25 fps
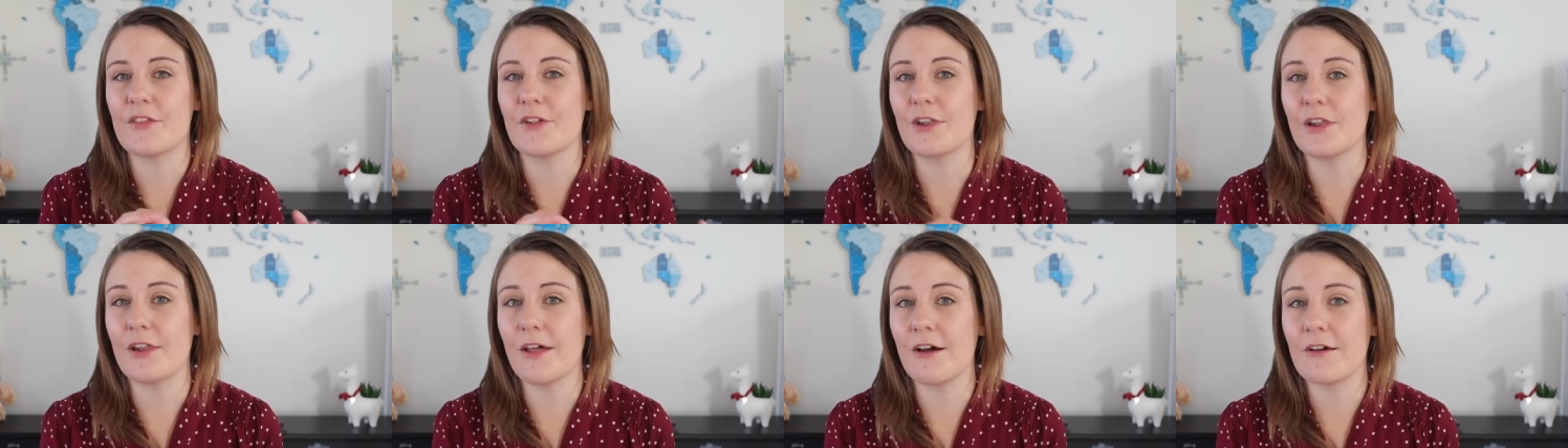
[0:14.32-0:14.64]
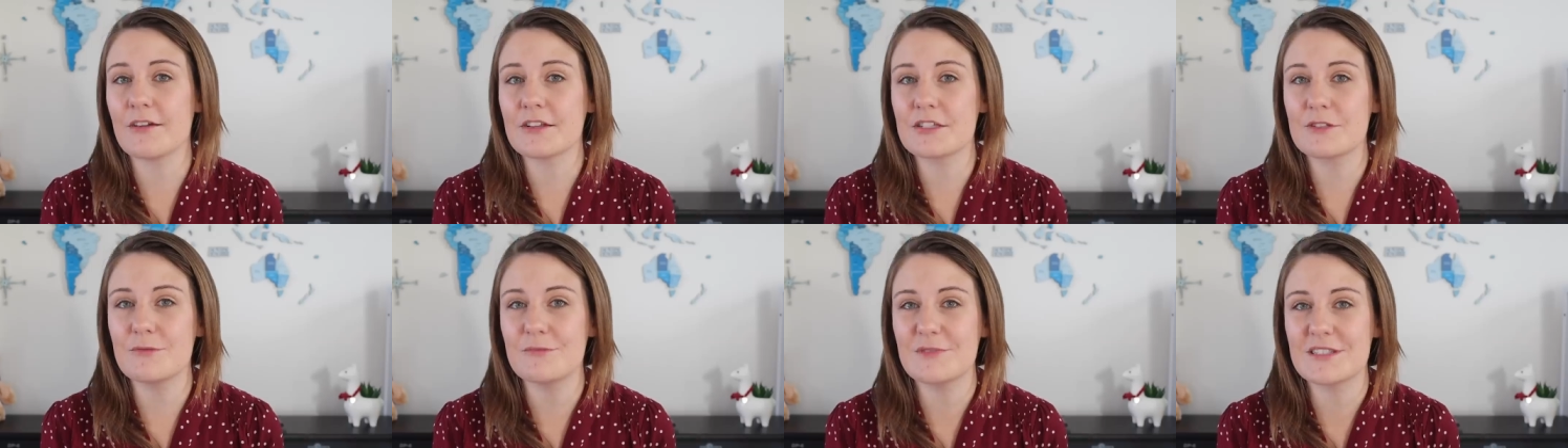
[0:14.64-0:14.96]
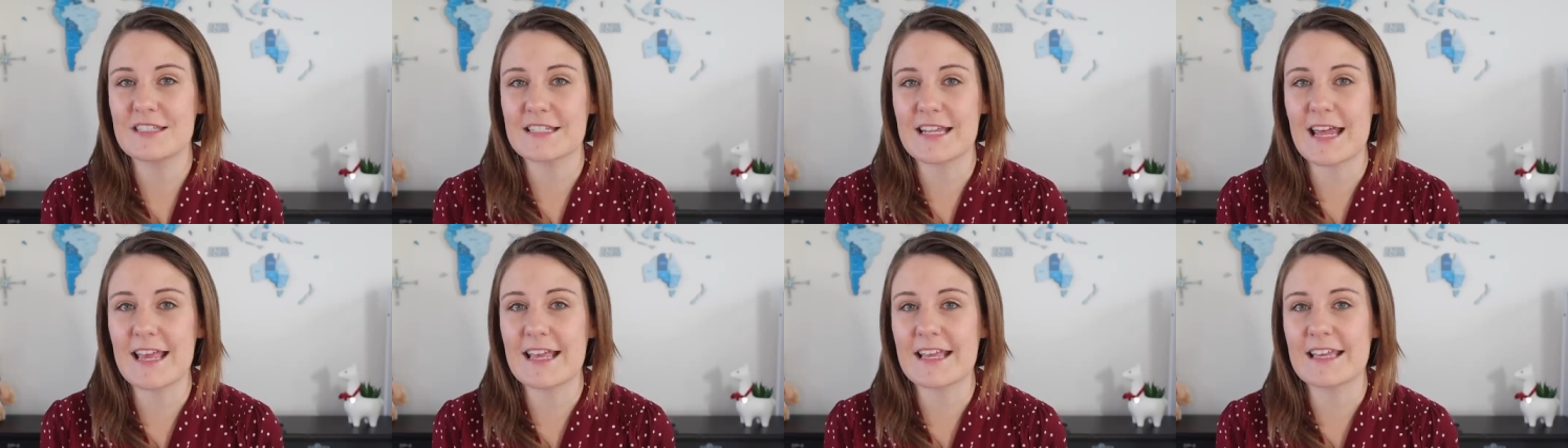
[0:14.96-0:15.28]
The last
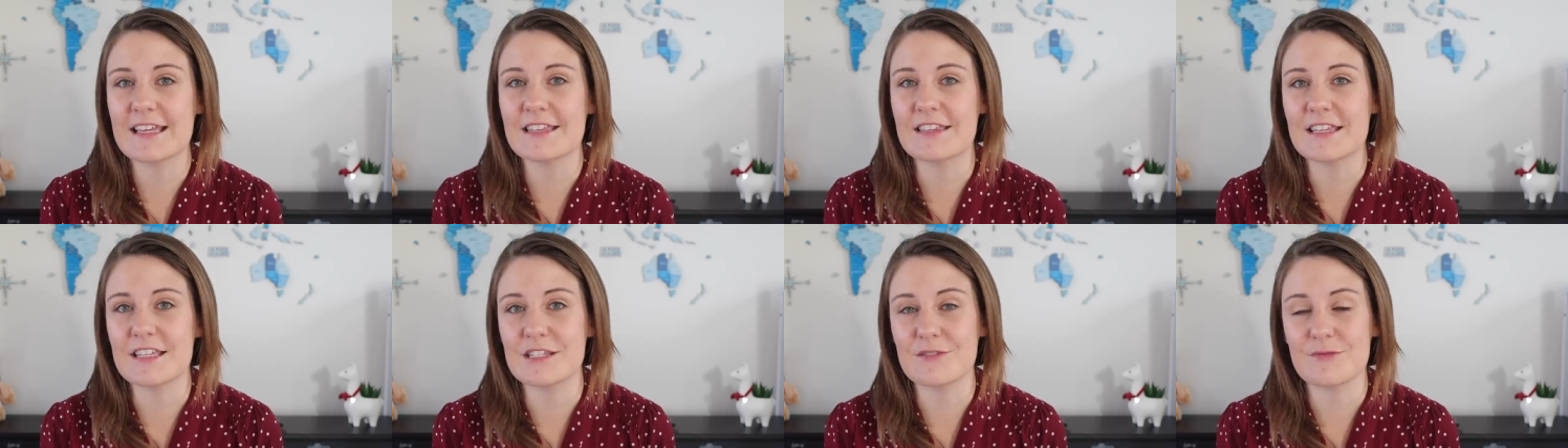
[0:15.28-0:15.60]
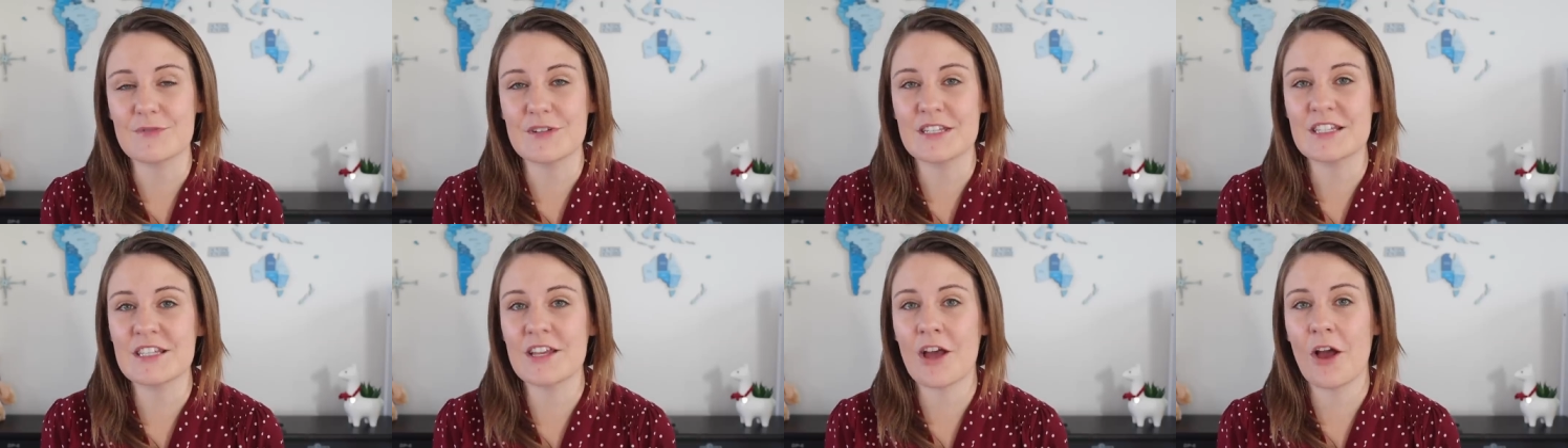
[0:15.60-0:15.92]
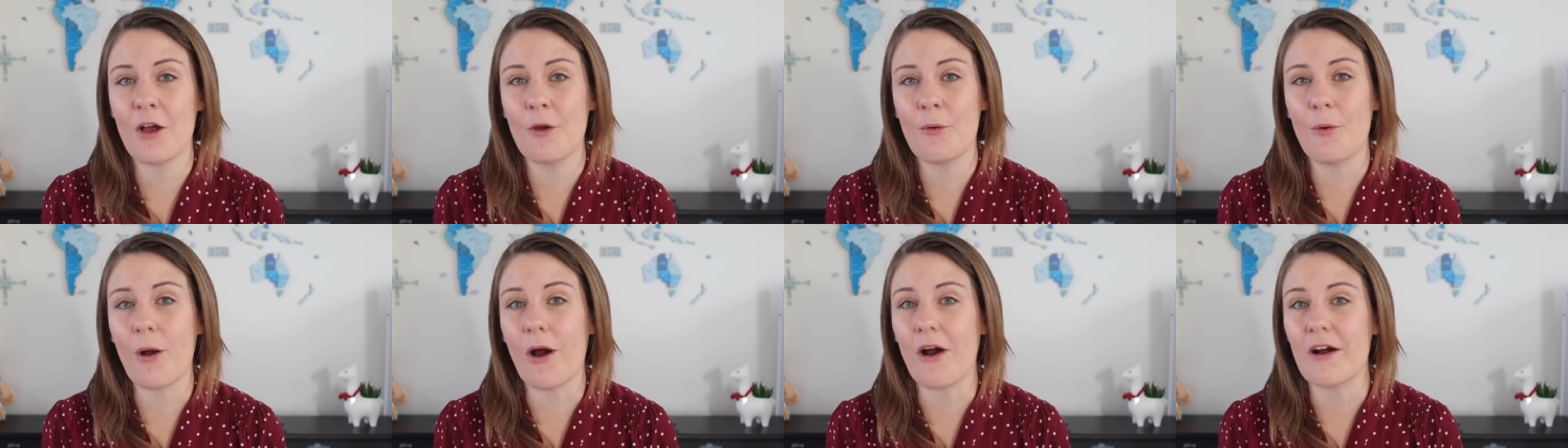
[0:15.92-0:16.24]
mistake in this
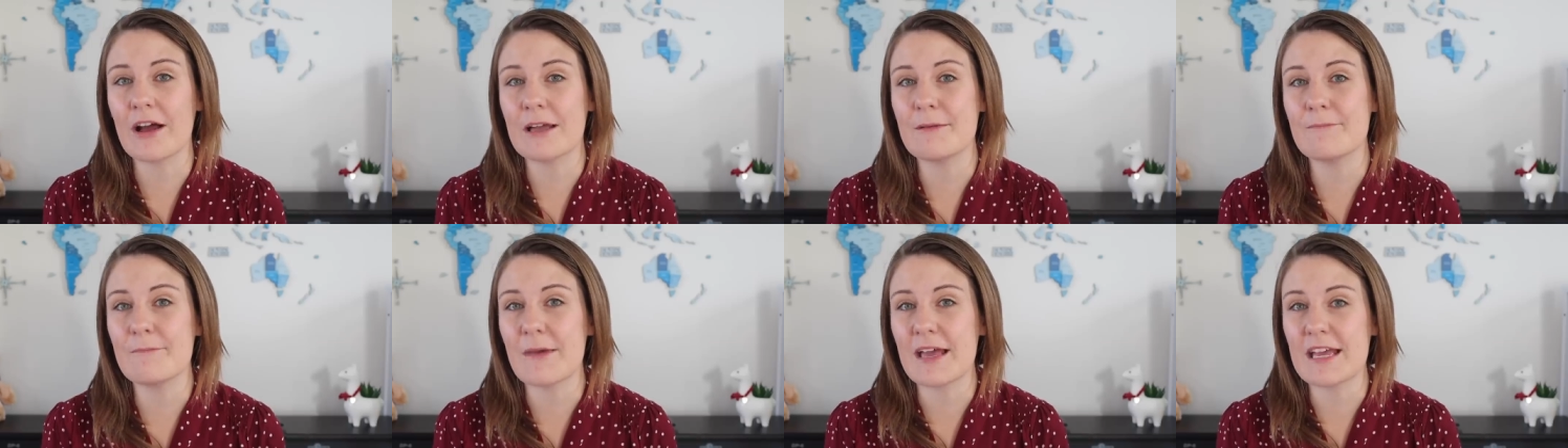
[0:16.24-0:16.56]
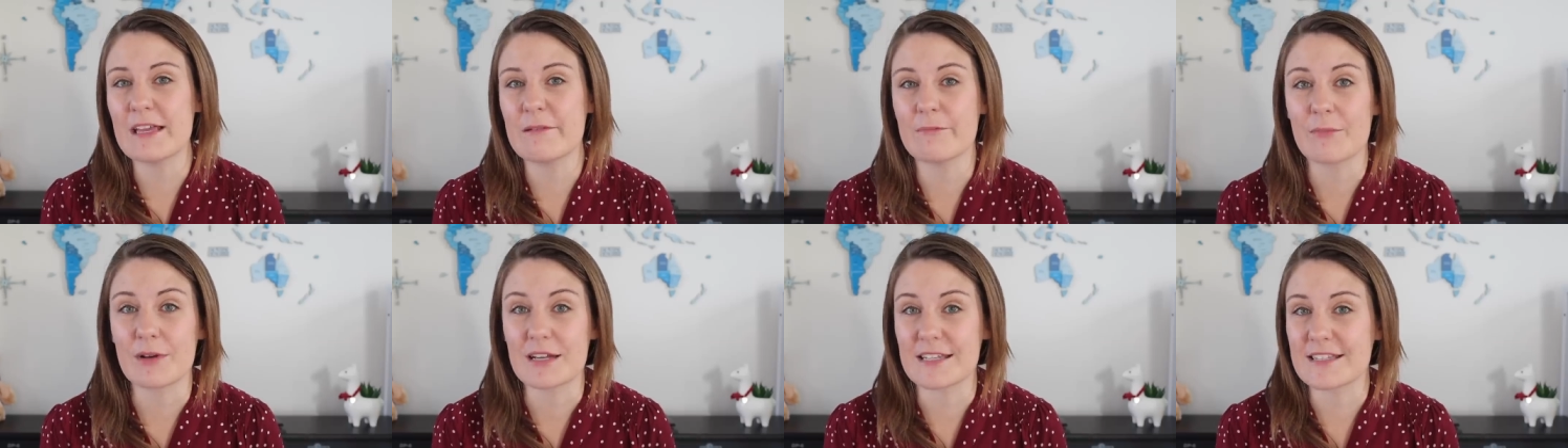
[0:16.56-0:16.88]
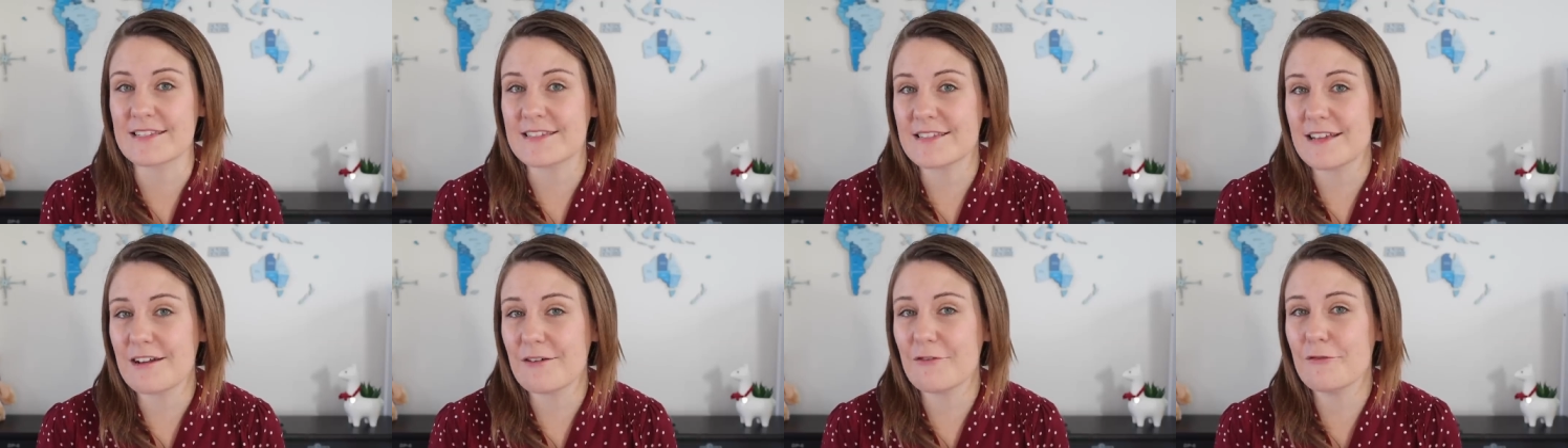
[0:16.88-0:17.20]
video, I made
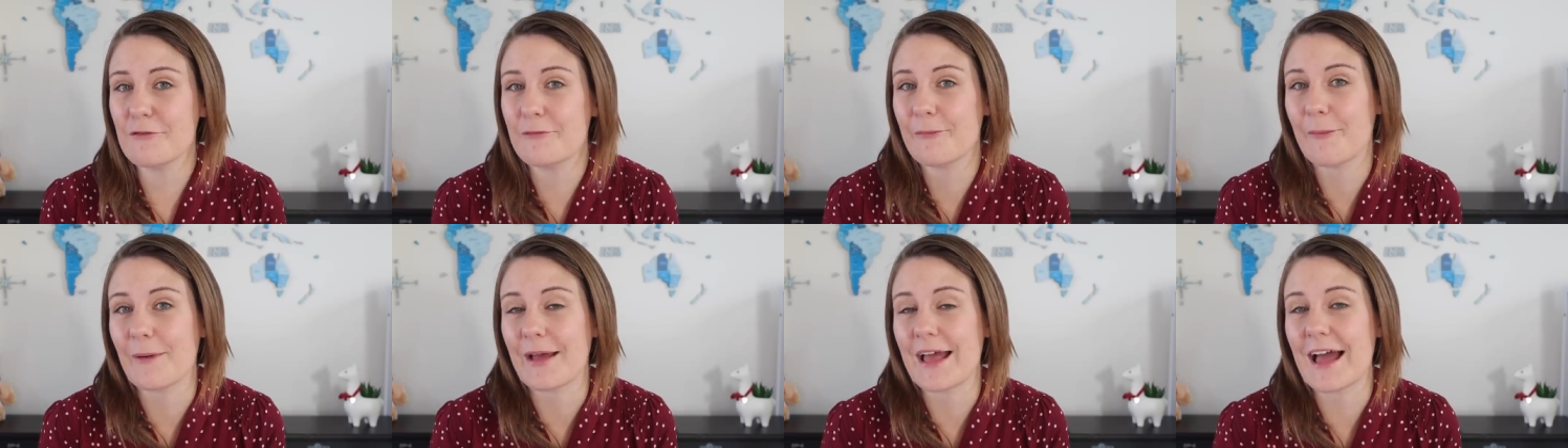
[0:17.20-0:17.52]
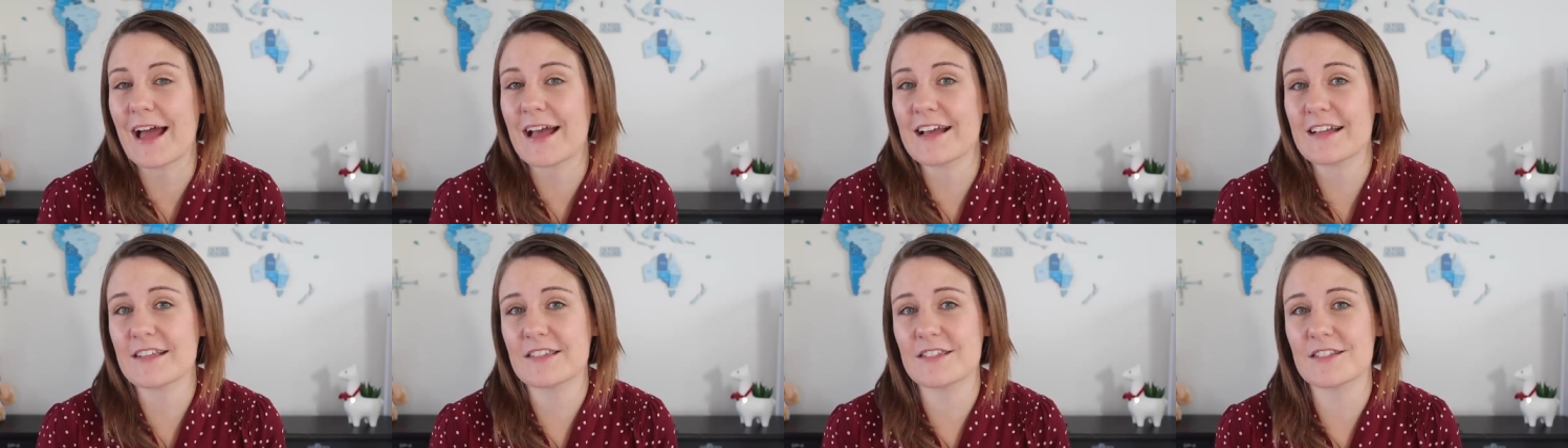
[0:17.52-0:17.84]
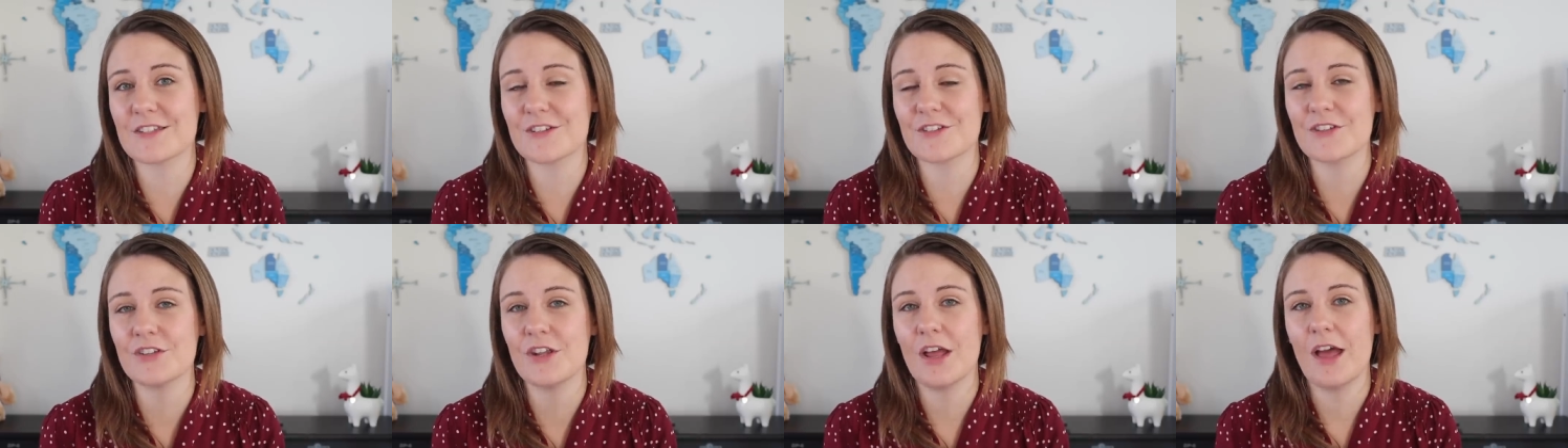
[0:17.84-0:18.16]
myself by
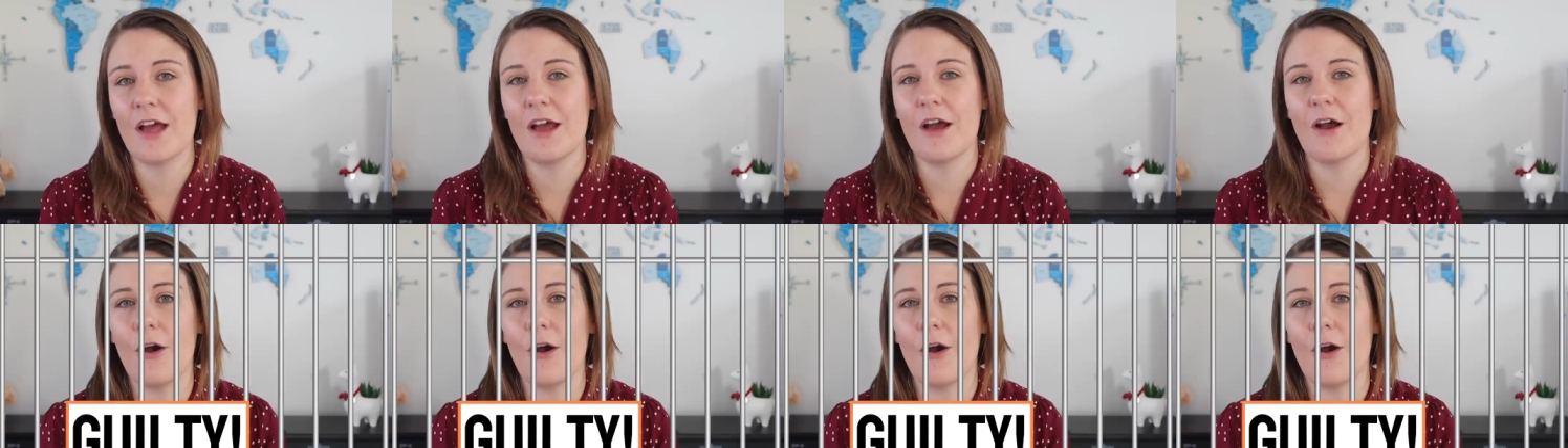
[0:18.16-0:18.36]
accident